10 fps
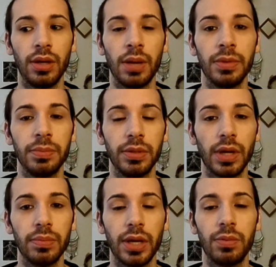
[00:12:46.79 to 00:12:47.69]
I'm going to be
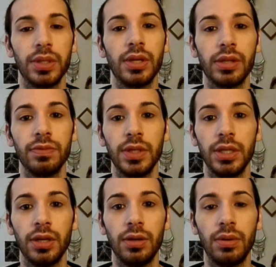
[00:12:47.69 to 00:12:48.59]
right back with another
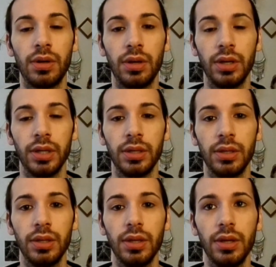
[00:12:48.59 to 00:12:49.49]
video on
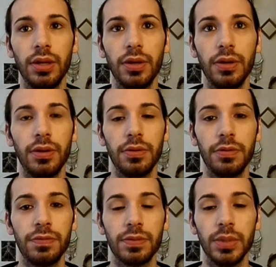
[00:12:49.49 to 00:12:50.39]

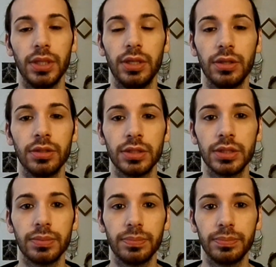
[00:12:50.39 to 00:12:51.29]

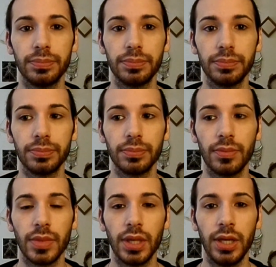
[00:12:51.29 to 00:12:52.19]
familiars
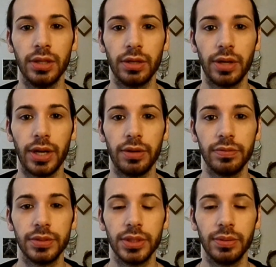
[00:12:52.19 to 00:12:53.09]
in the craft.
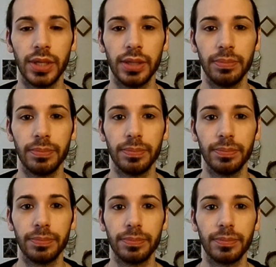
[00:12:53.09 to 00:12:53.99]
Okay?
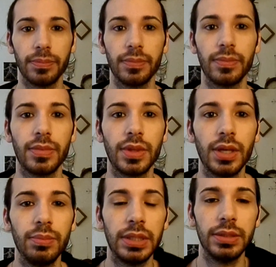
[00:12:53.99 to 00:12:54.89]

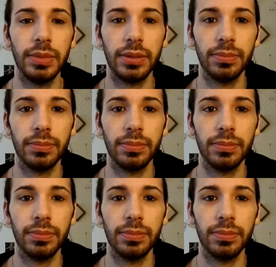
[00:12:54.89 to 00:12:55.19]
Listen to me.